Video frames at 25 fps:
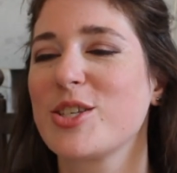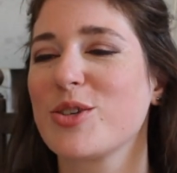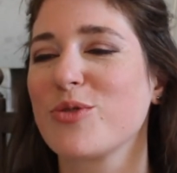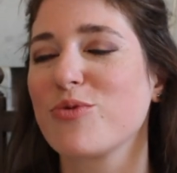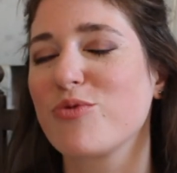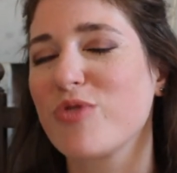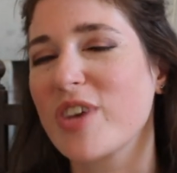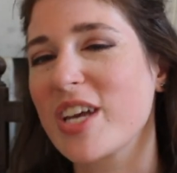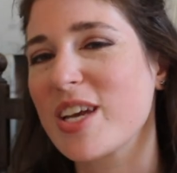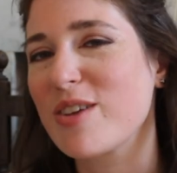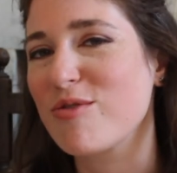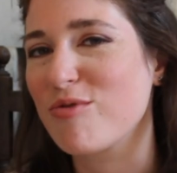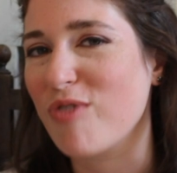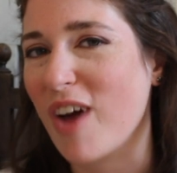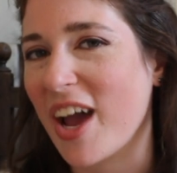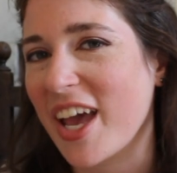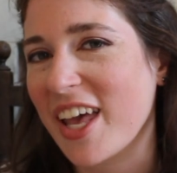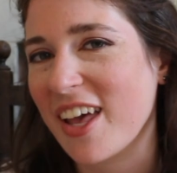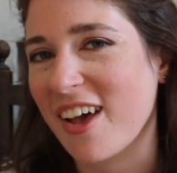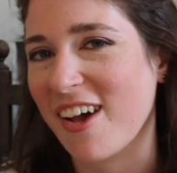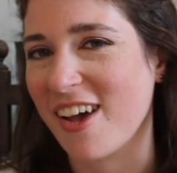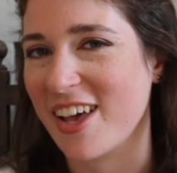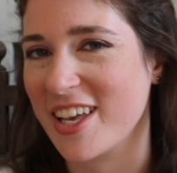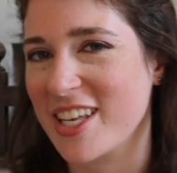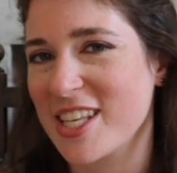to
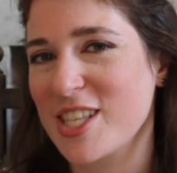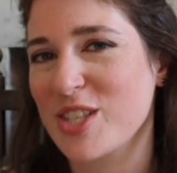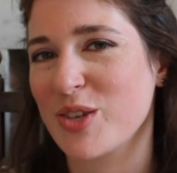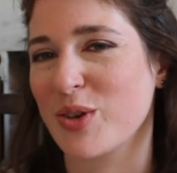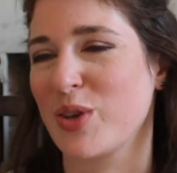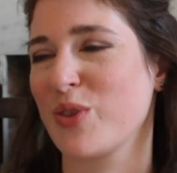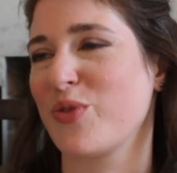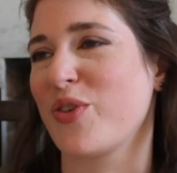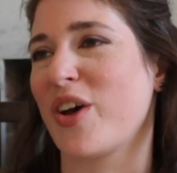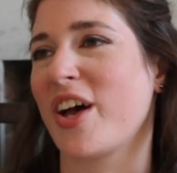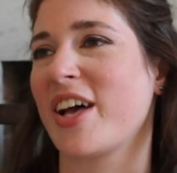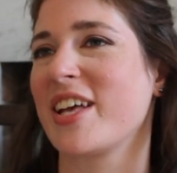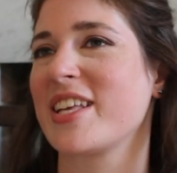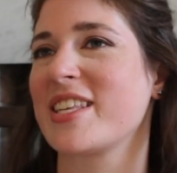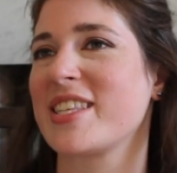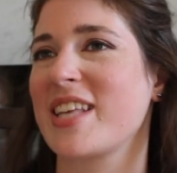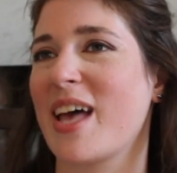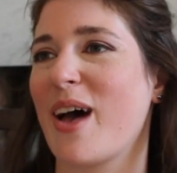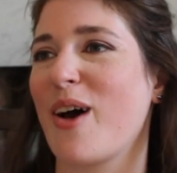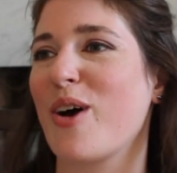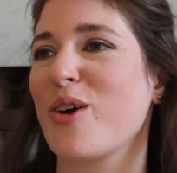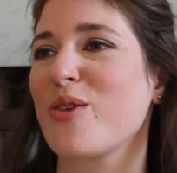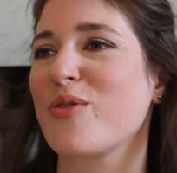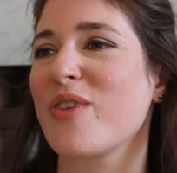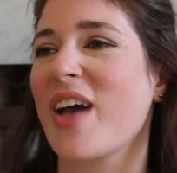rewrite her history for
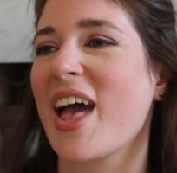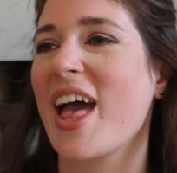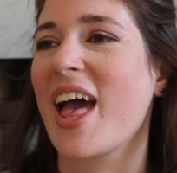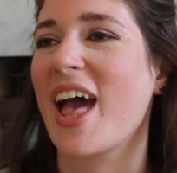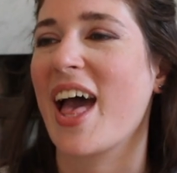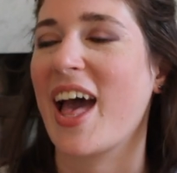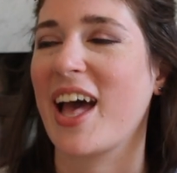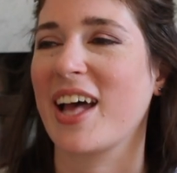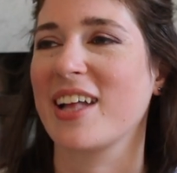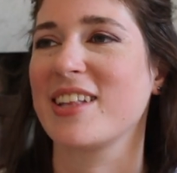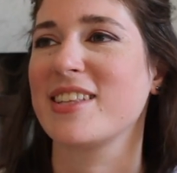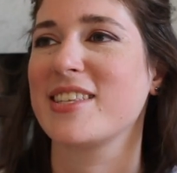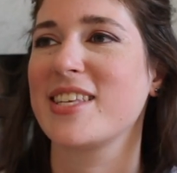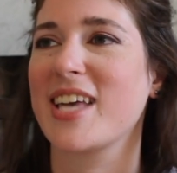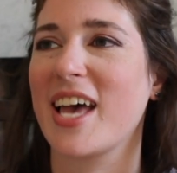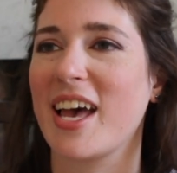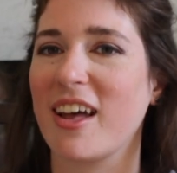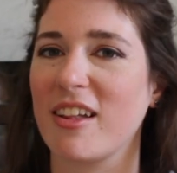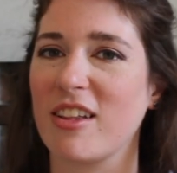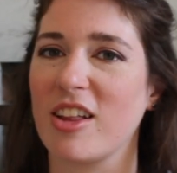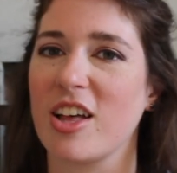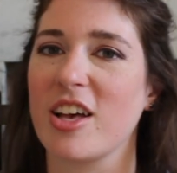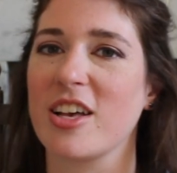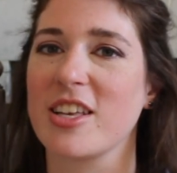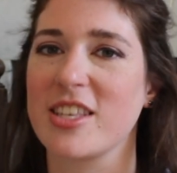herself and
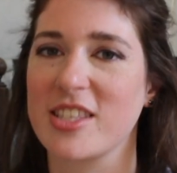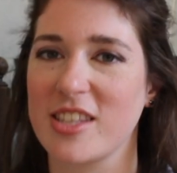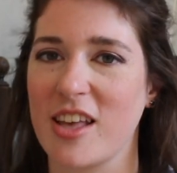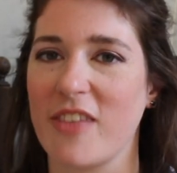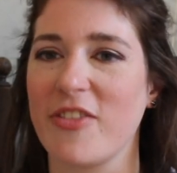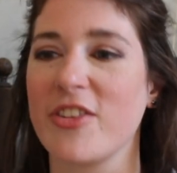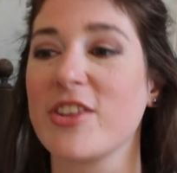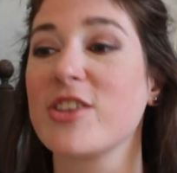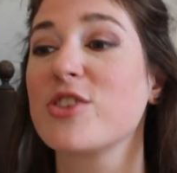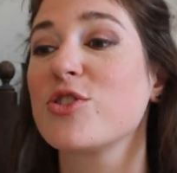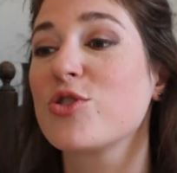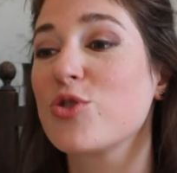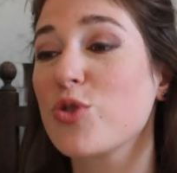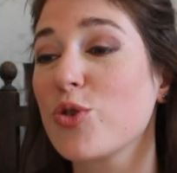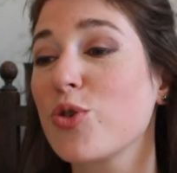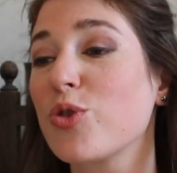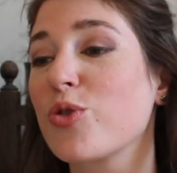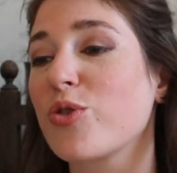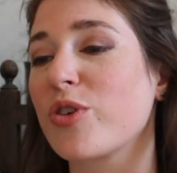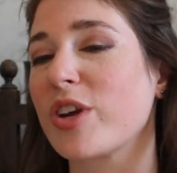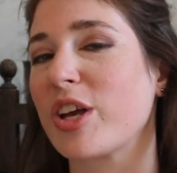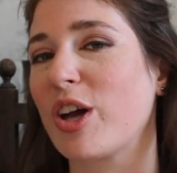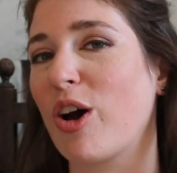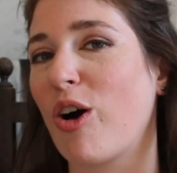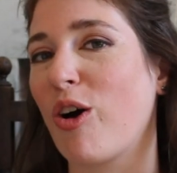tell her son the
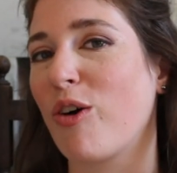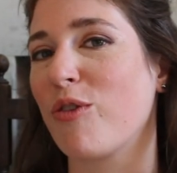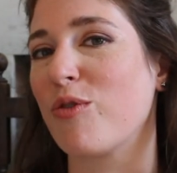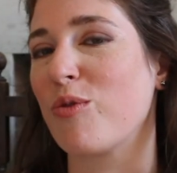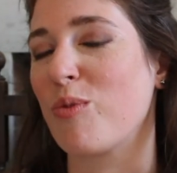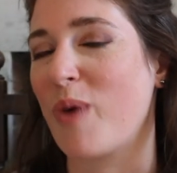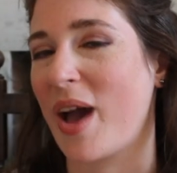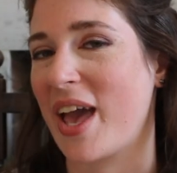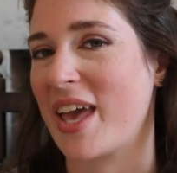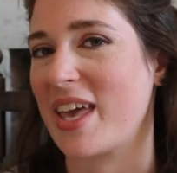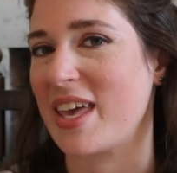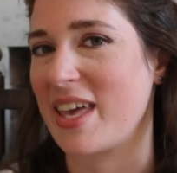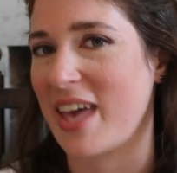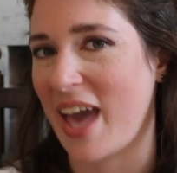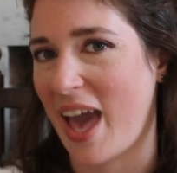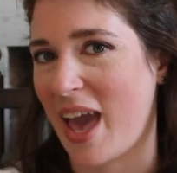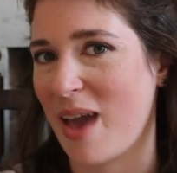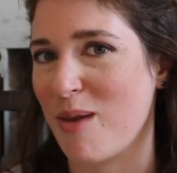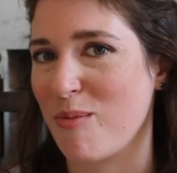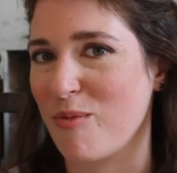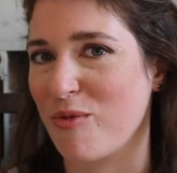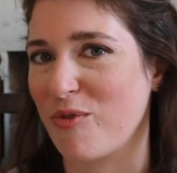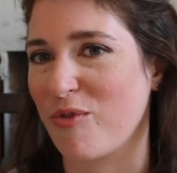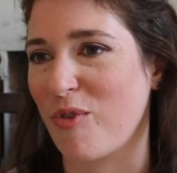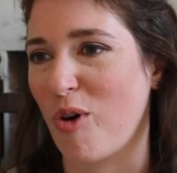story of where he
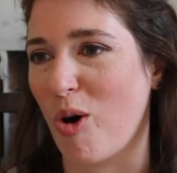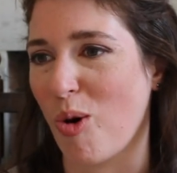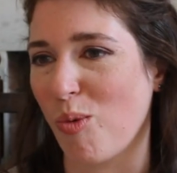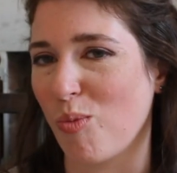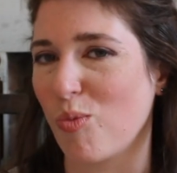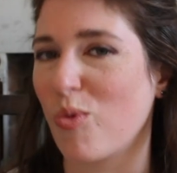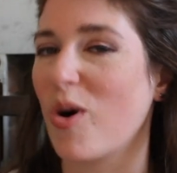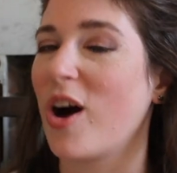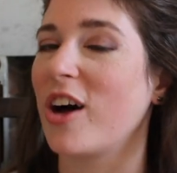came from